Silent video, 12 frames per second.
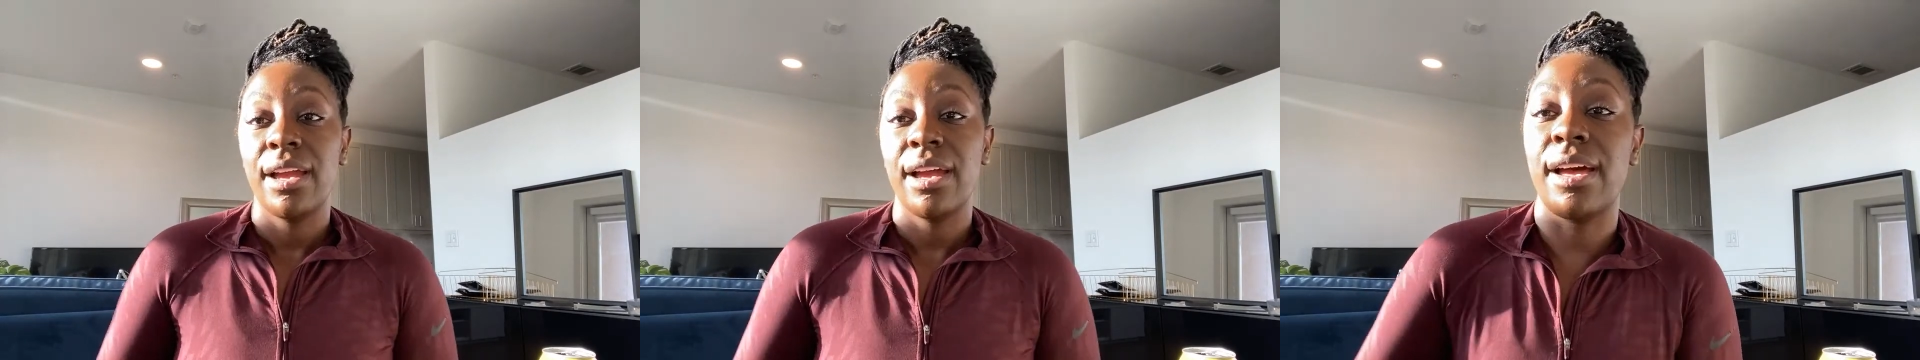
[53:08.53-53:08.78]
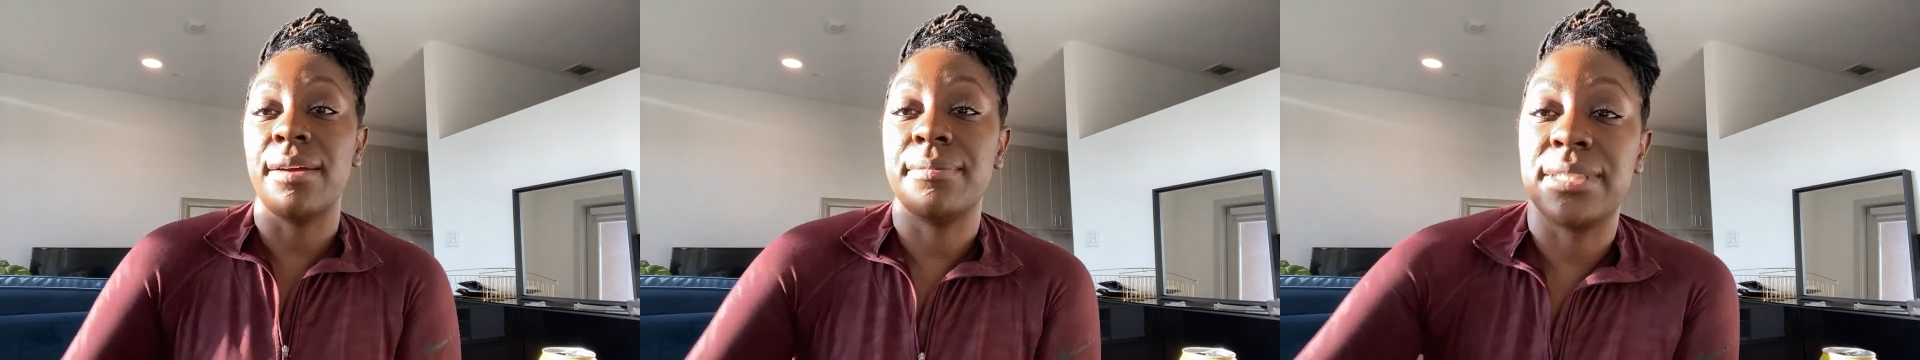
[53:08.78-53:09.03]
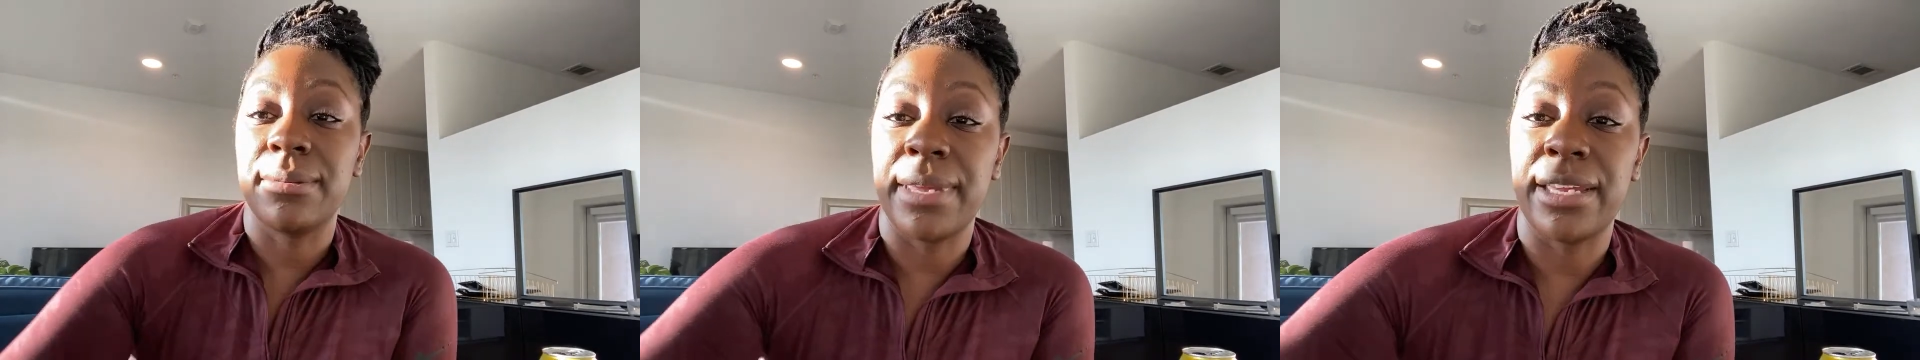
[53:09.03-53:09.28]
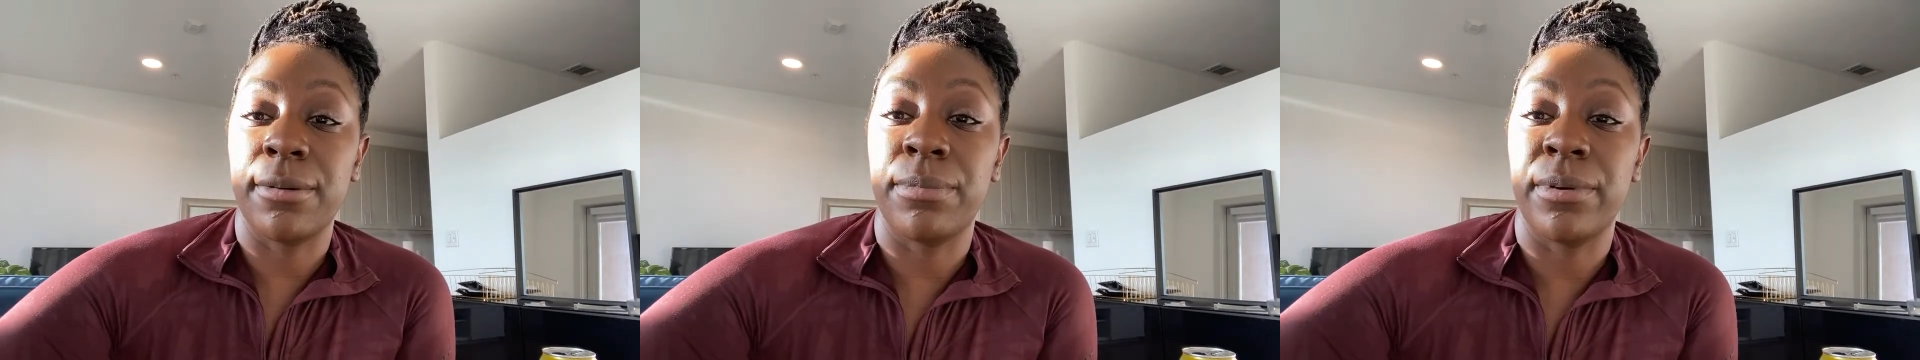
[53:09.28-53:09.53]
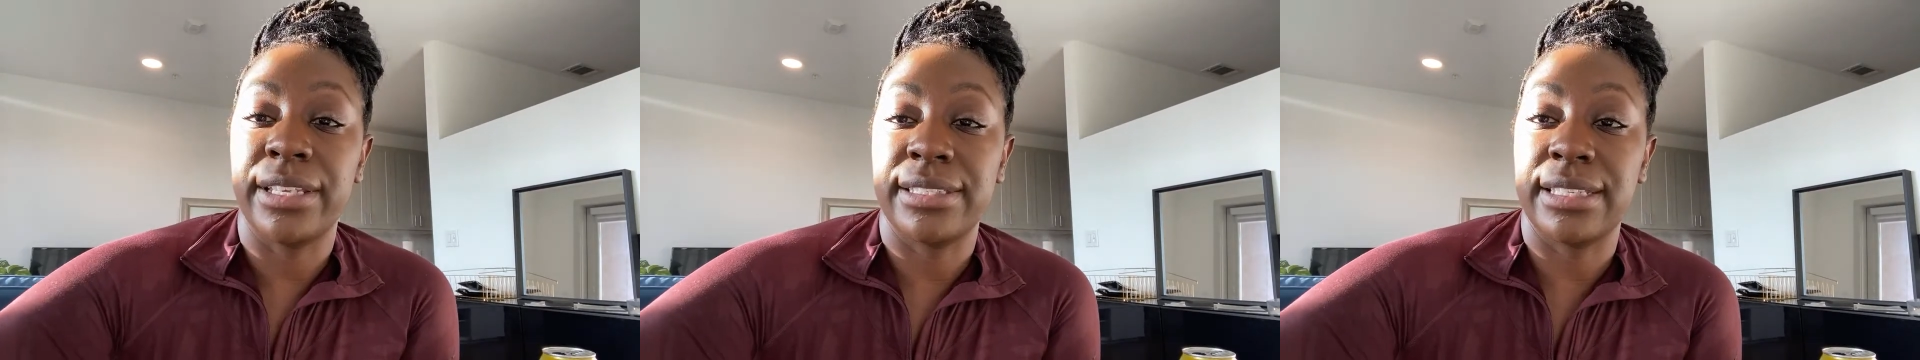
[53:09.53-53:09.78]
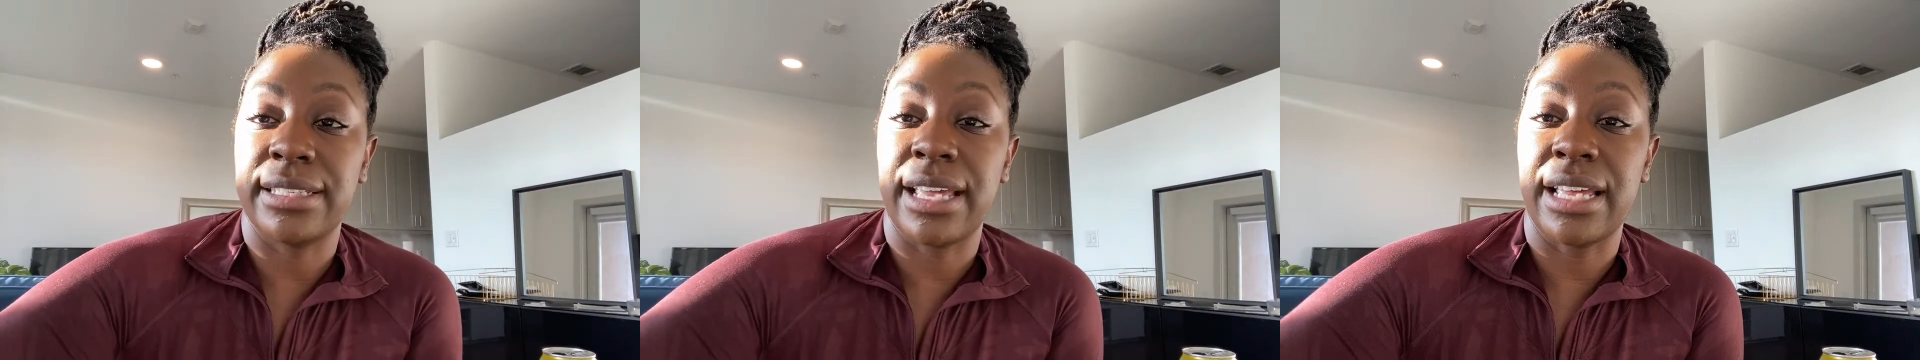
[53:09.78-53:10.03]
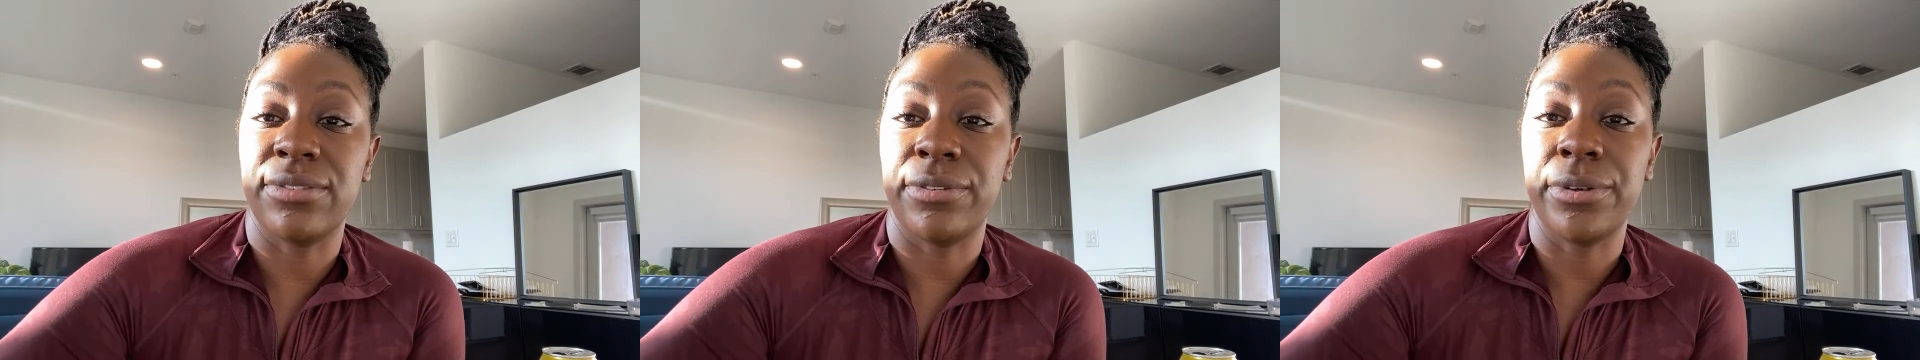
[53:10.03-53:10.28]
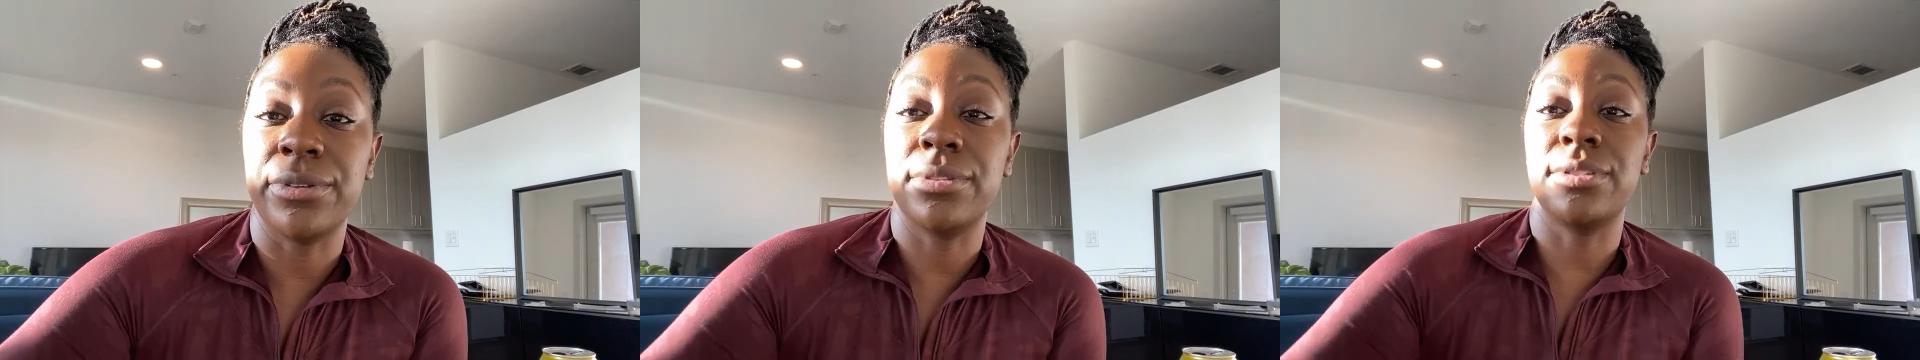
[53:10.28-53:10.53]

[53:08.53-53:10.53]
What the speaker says: to make your brand successful.